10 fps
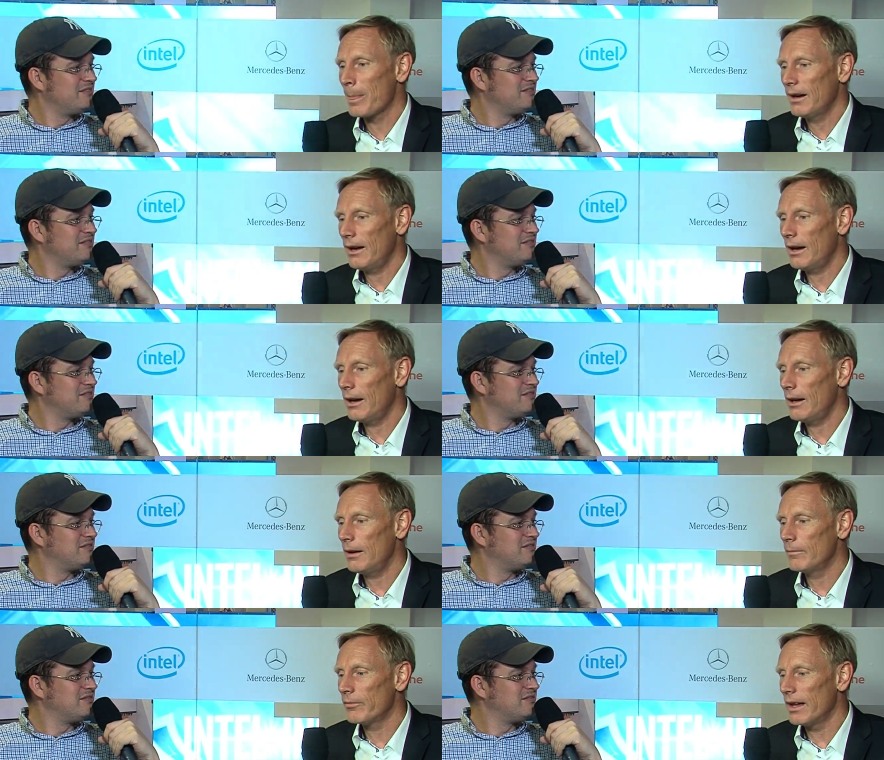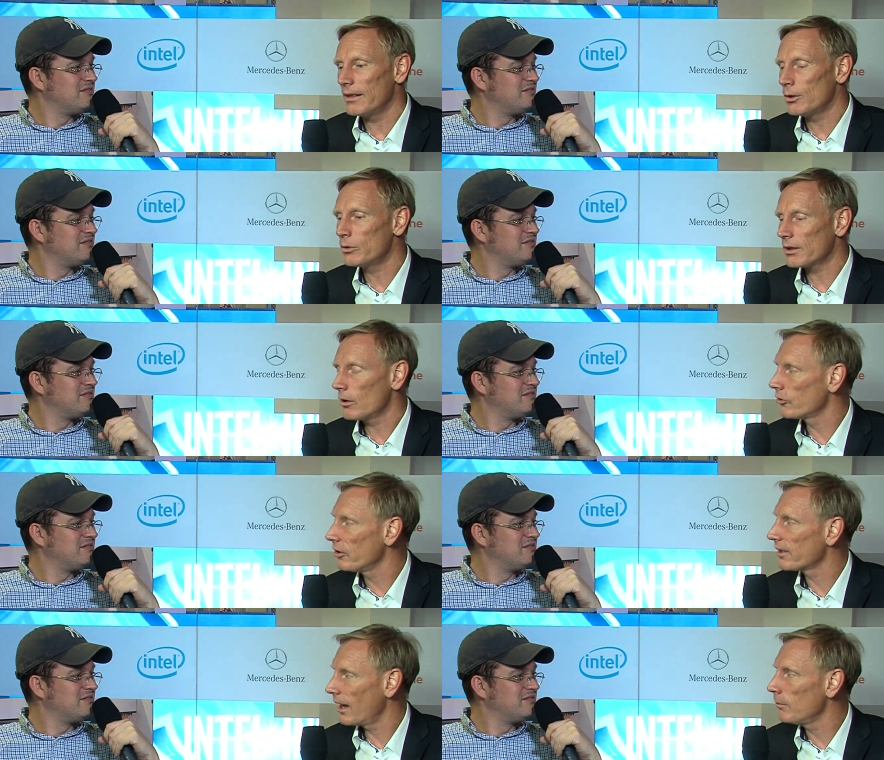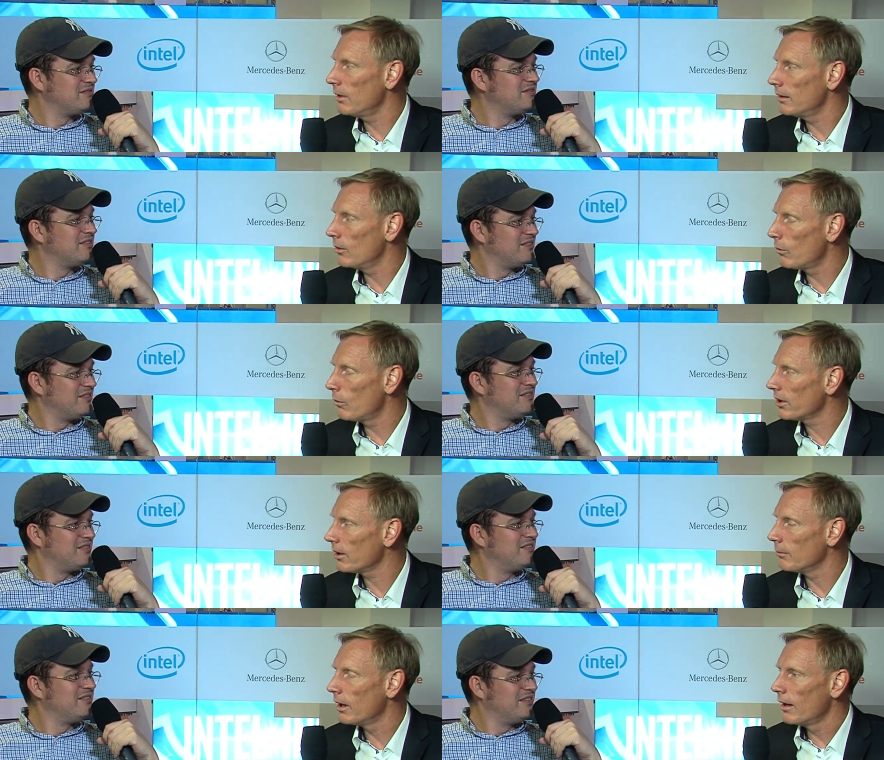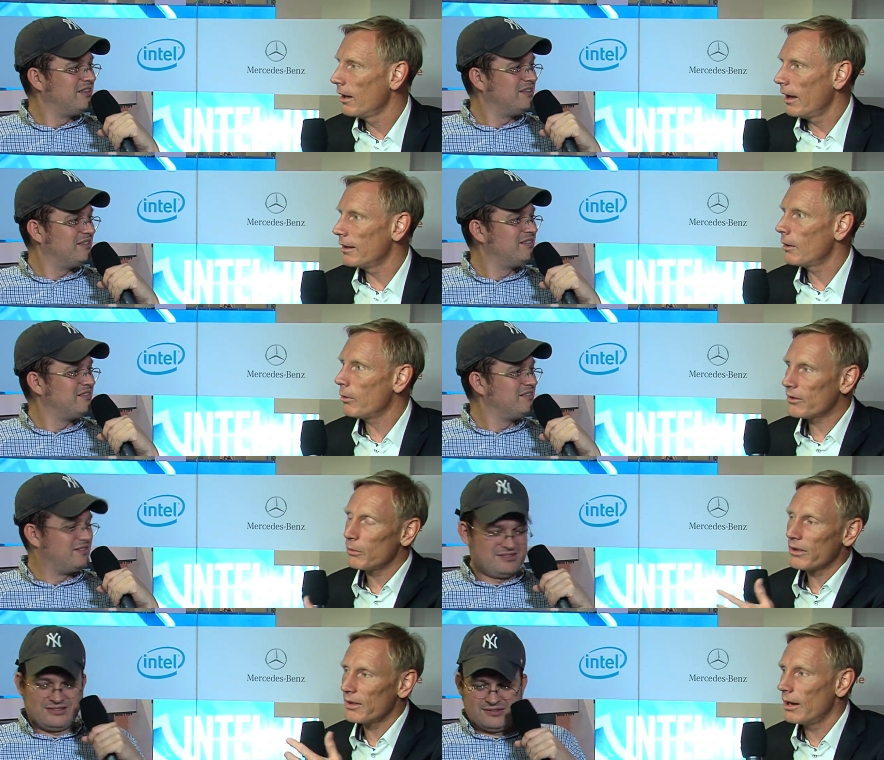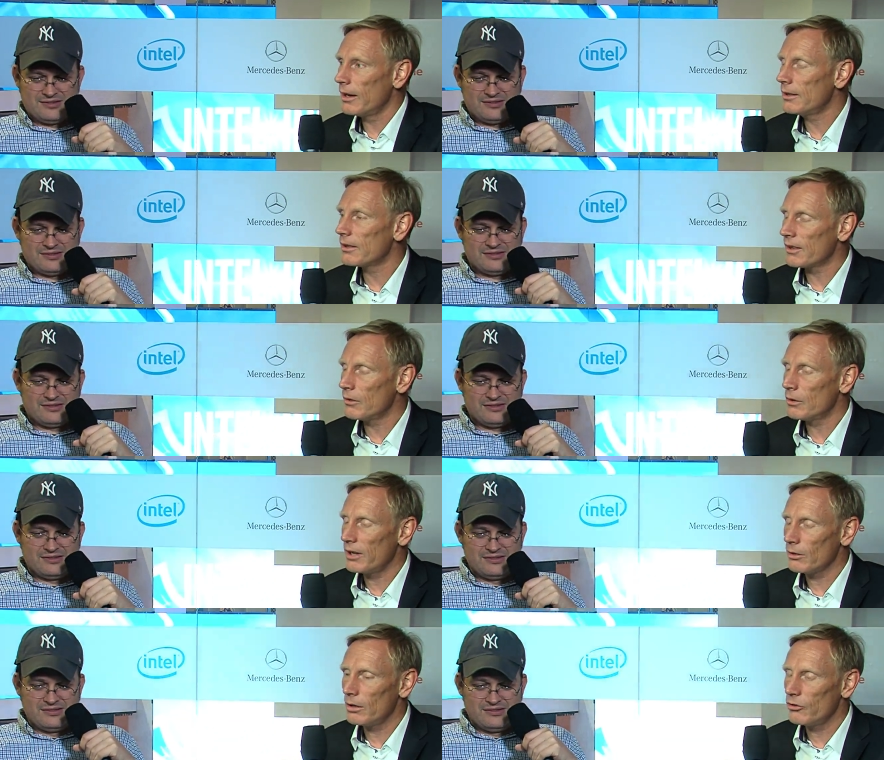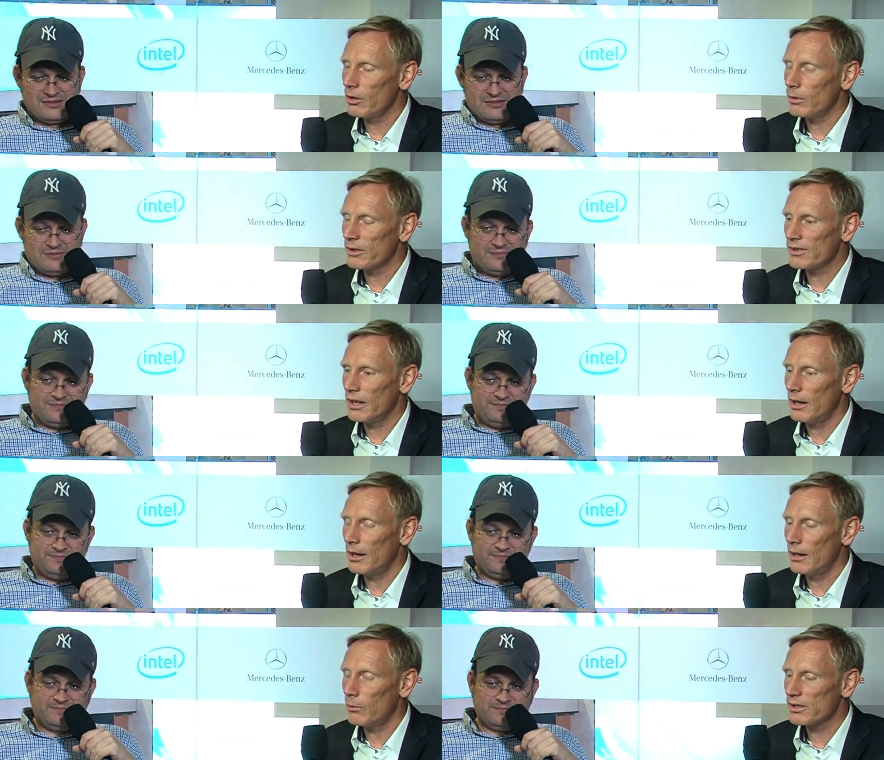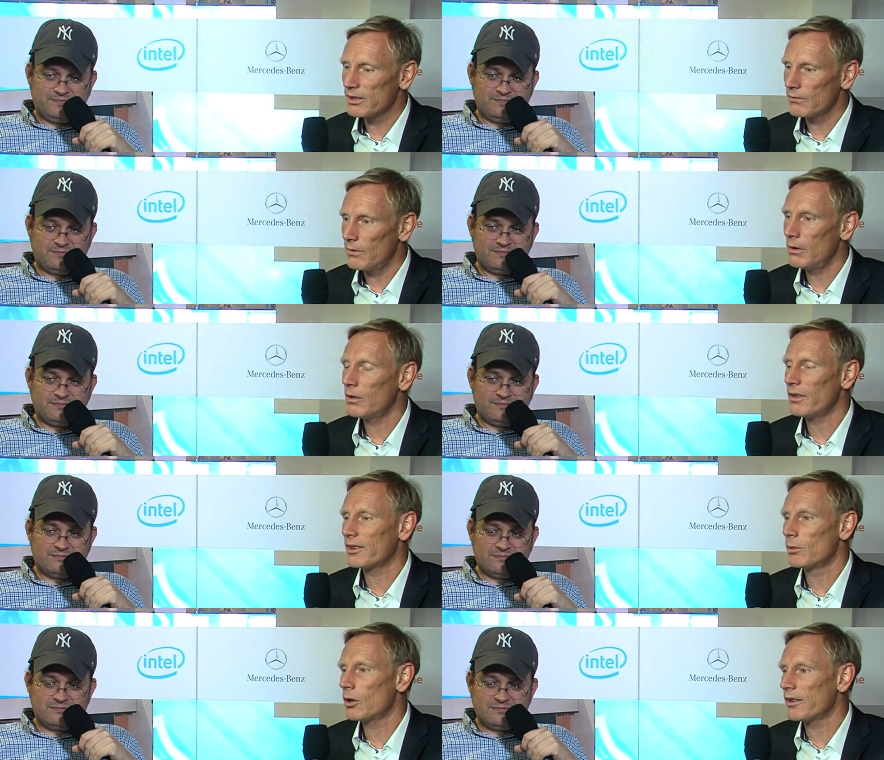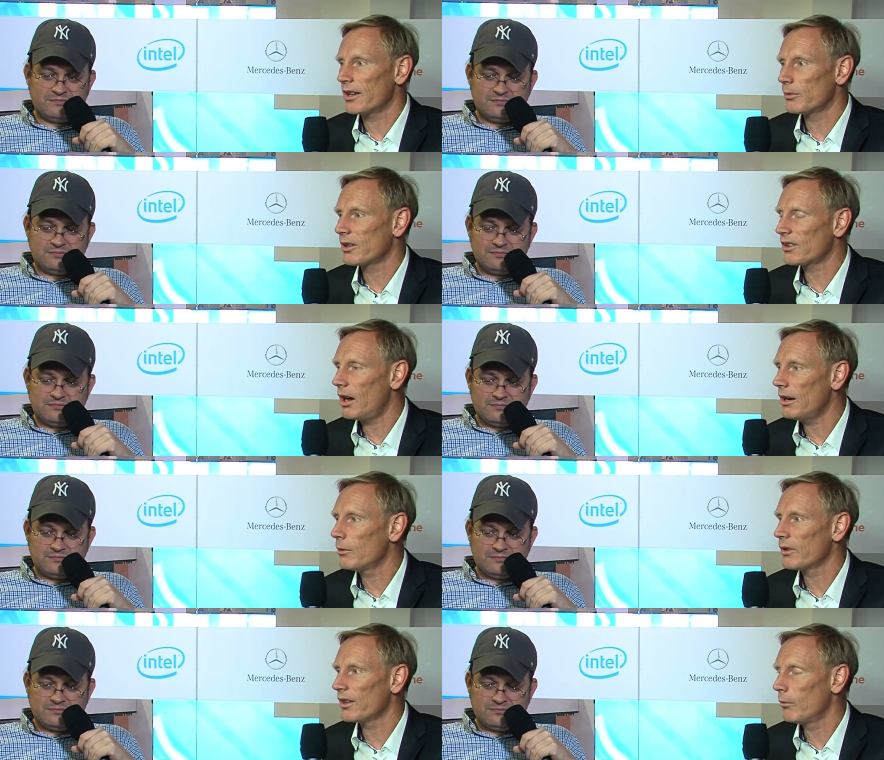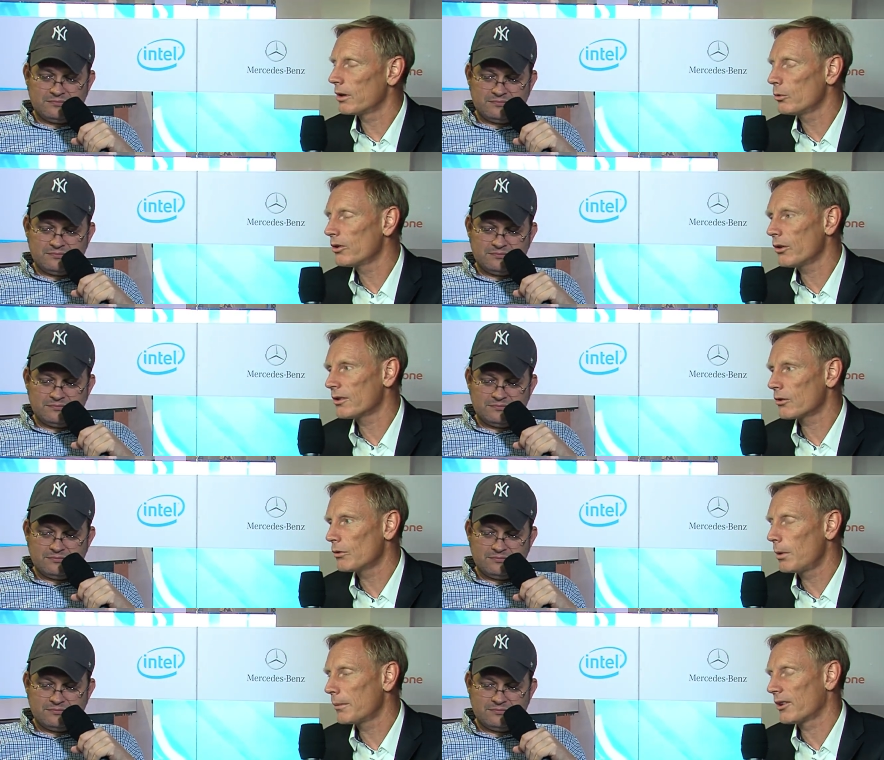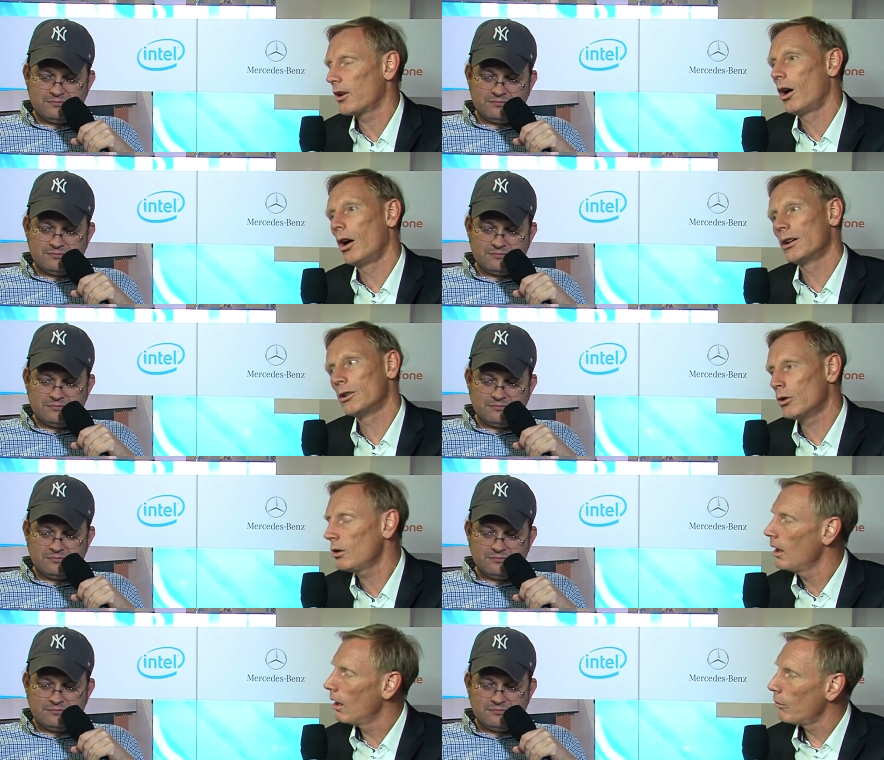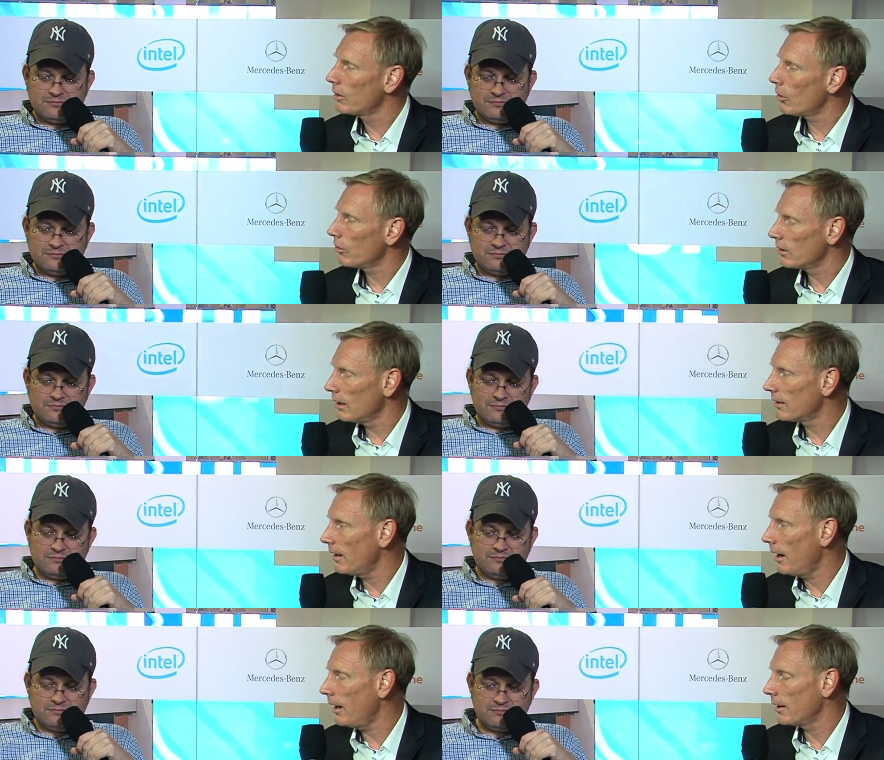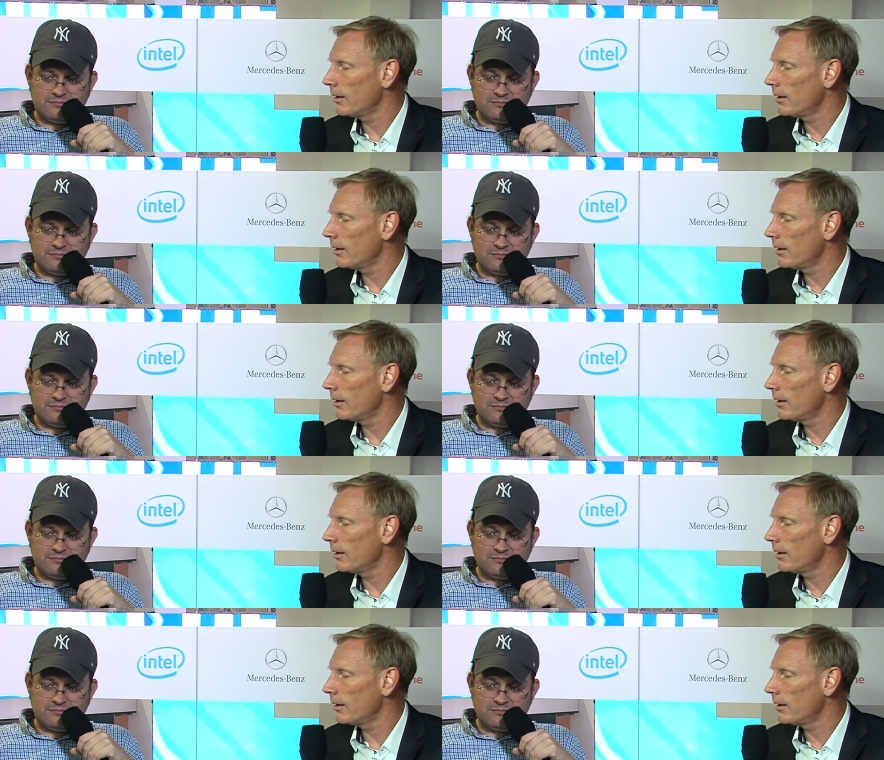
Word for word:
Speaker 1: uh, that new technologies came in over time. Yeah. And that was with uh, Intel Centrino technology. It was uh, it was very interesting because as we started with that one, 2003, people said, "Oh, you know, we don't need that, and